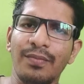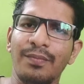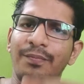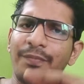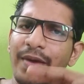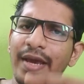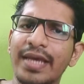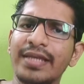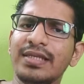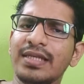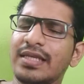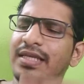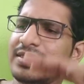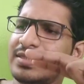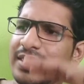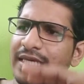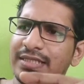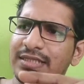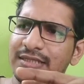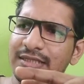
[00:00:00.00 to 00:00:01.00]
Patent is
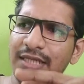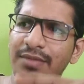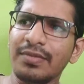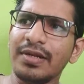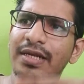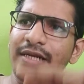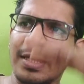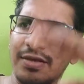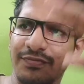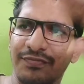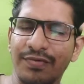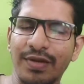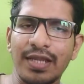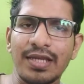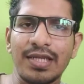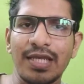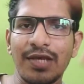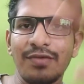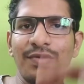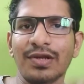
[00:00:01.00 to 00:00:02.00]
extremely
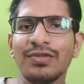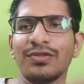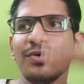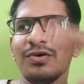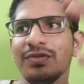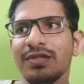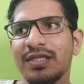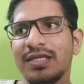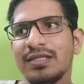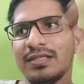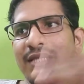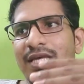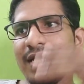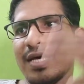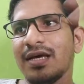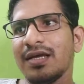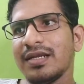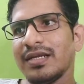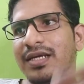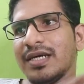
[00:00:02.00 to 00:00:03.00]
different, even though they
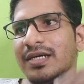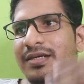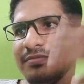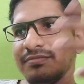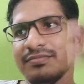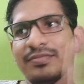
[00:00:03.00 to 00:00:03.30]
are